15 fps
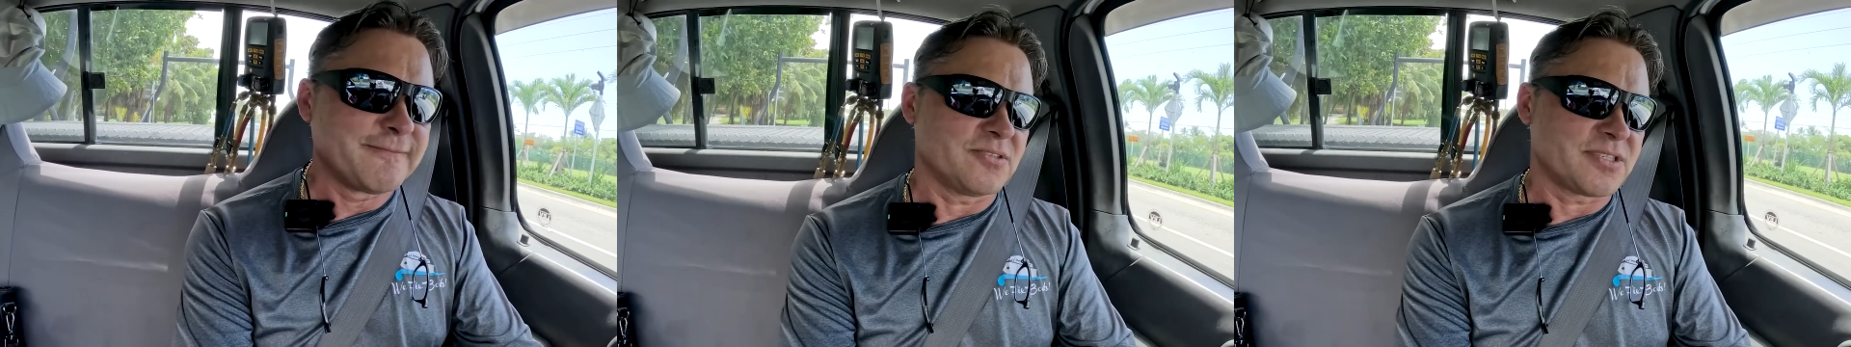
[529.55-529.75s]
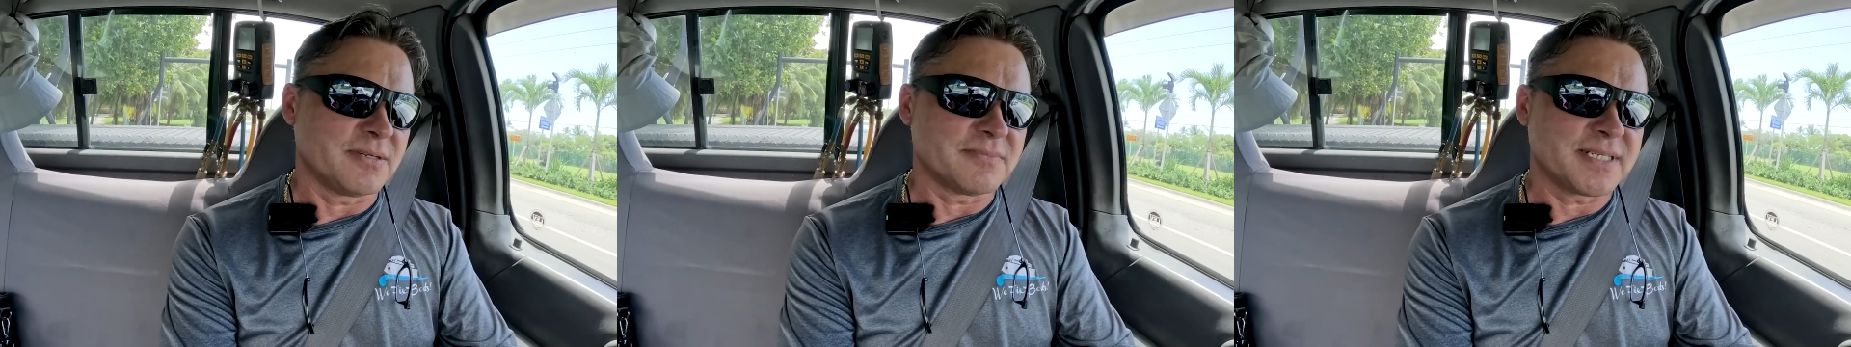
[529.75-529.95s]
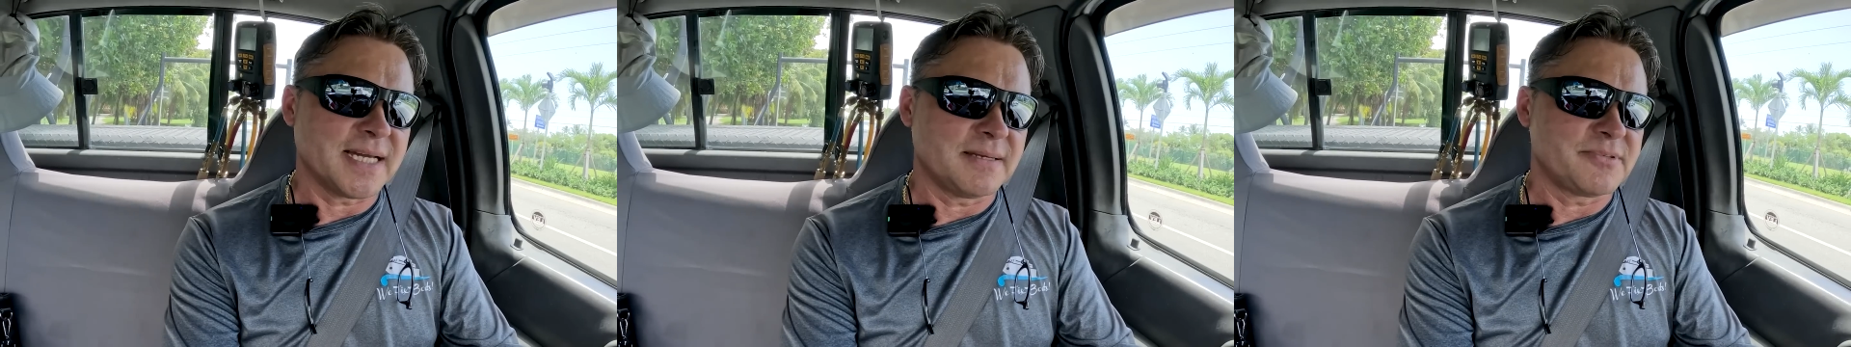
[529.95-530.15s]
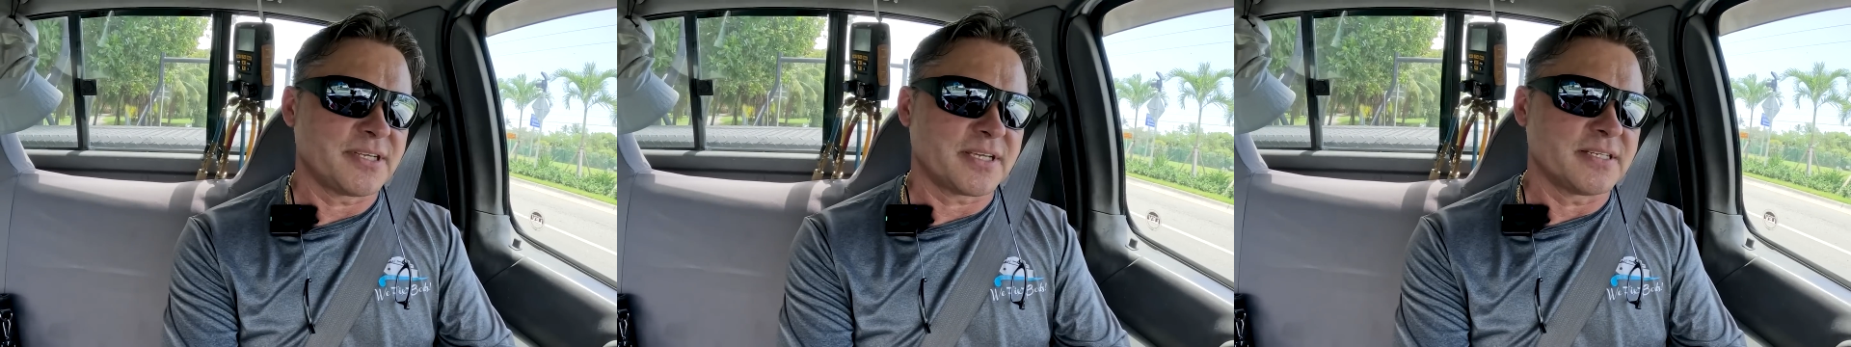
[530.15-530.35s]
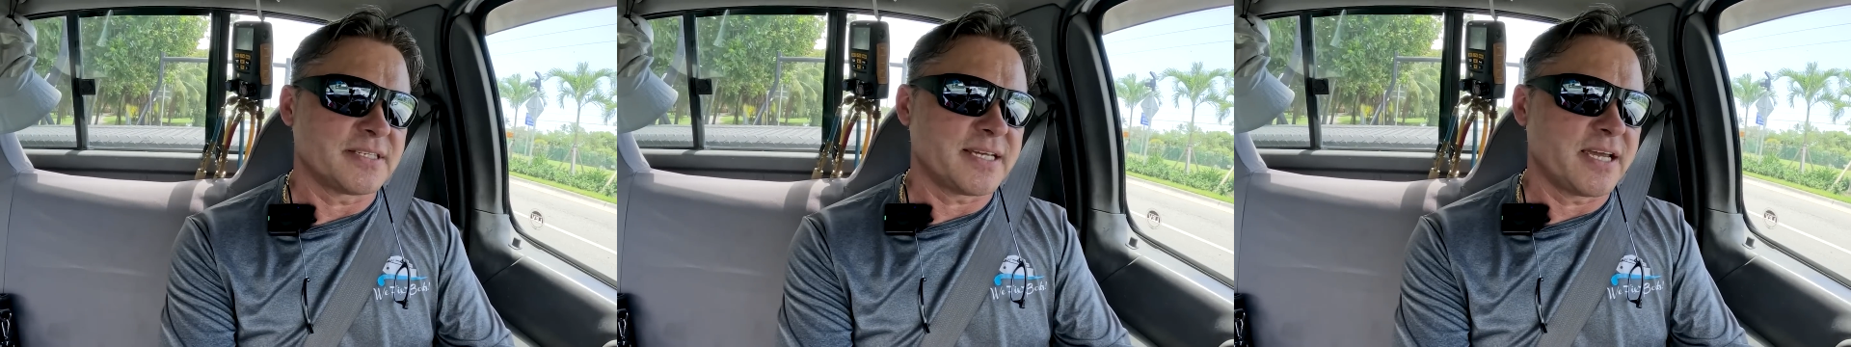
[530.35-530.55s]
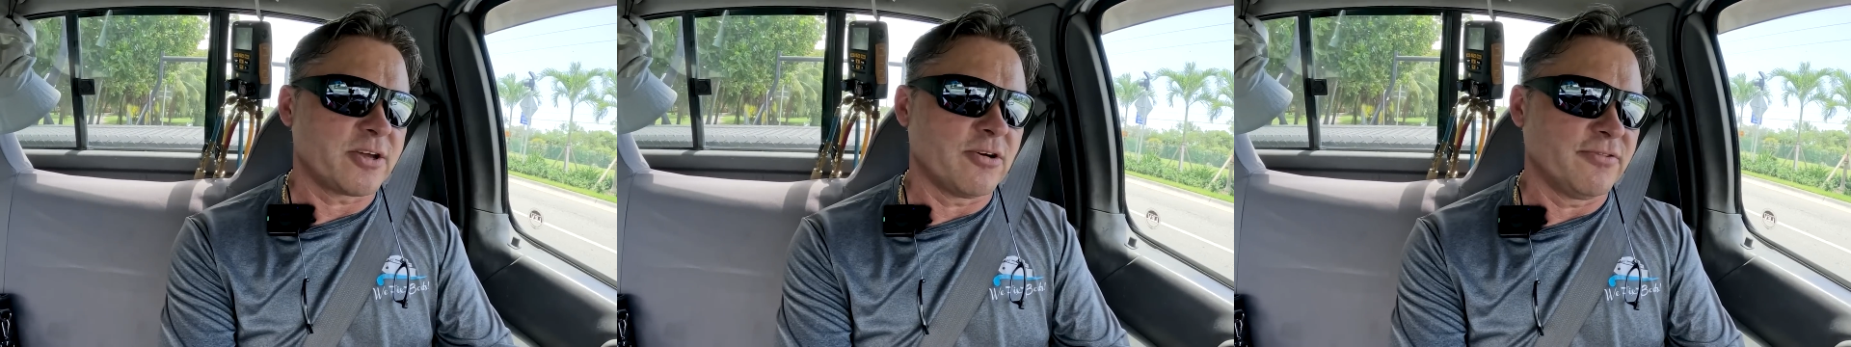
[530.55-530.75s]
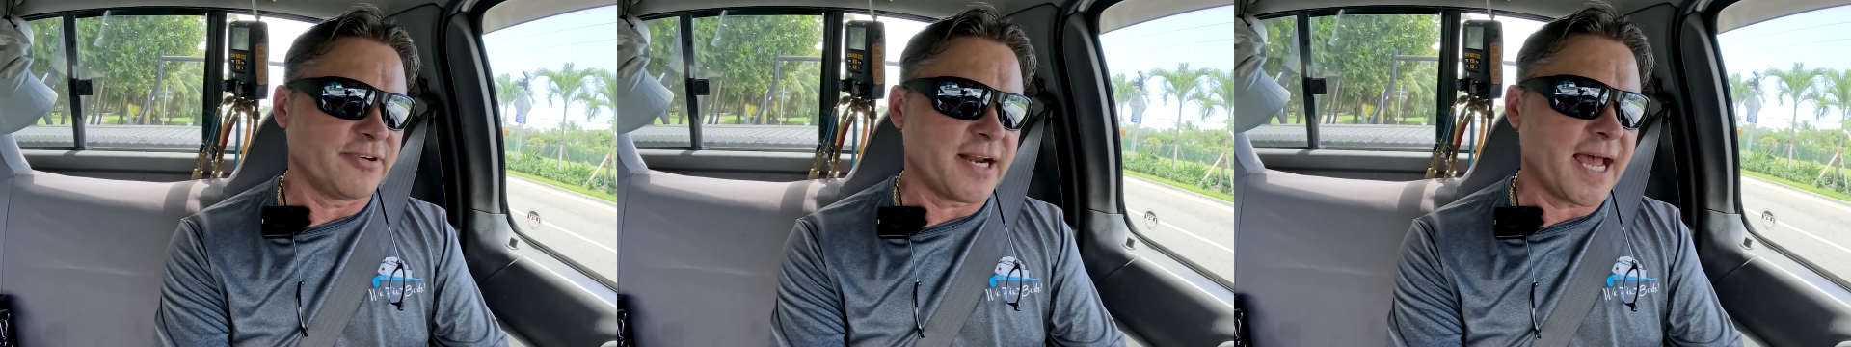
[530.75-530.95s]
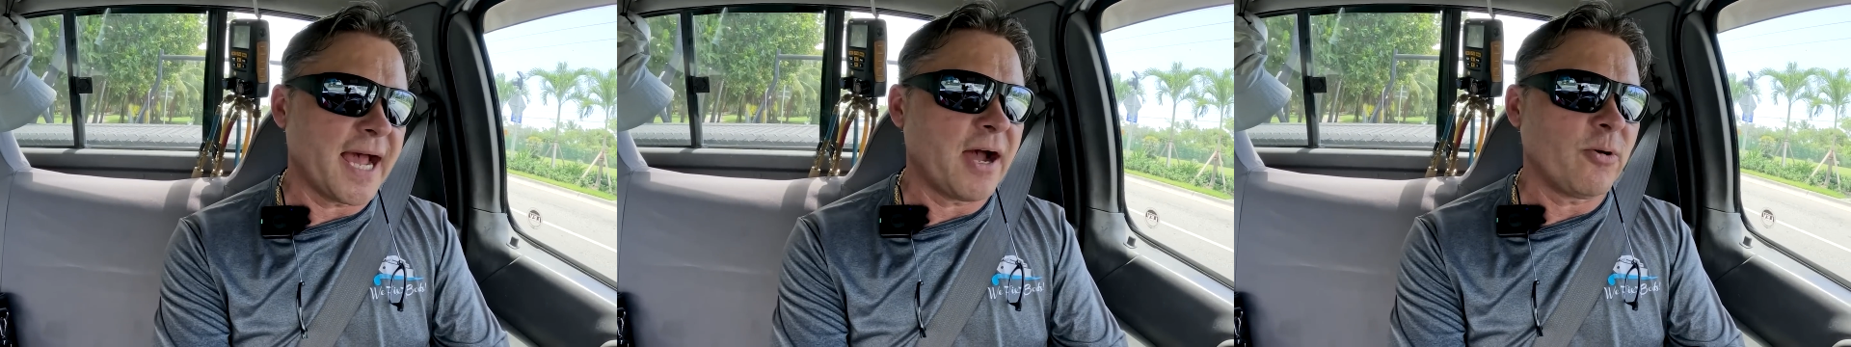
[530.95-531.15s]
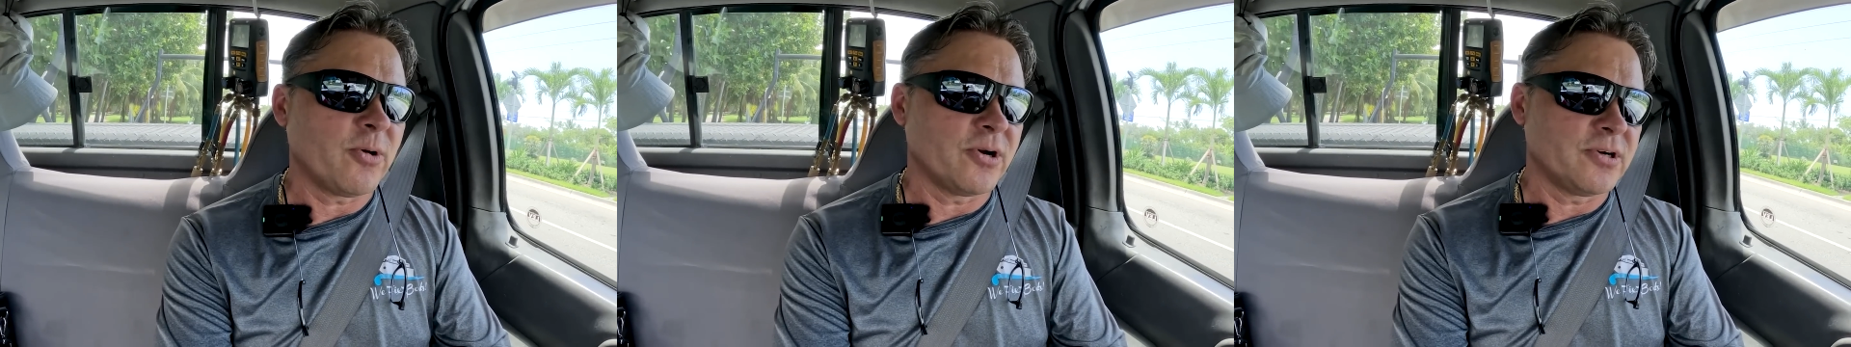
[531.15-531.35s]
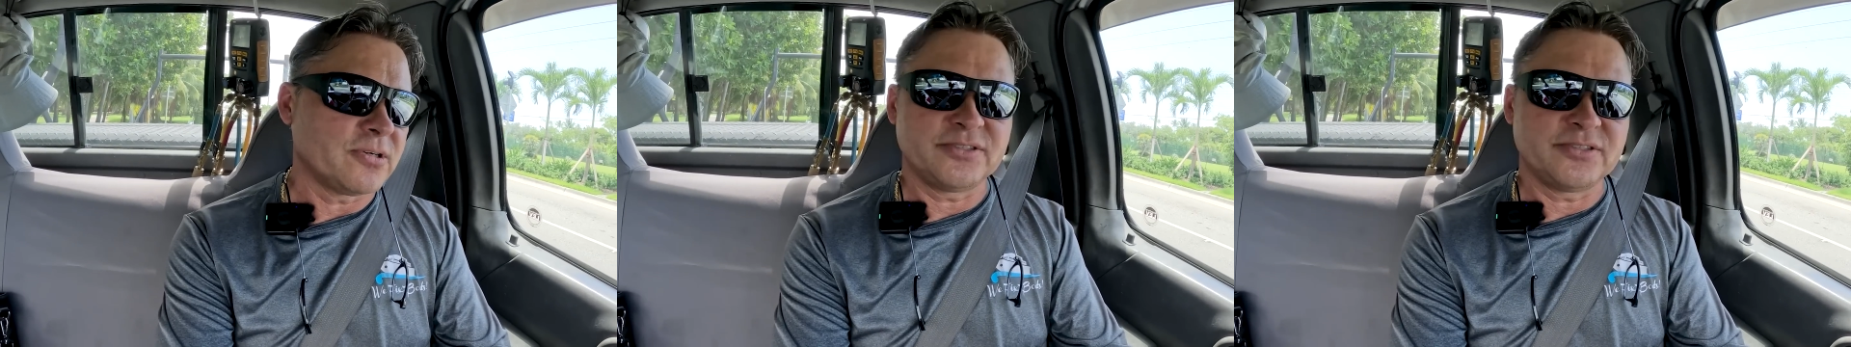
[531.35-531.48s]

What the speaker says: Well, sometimes it can take over an hour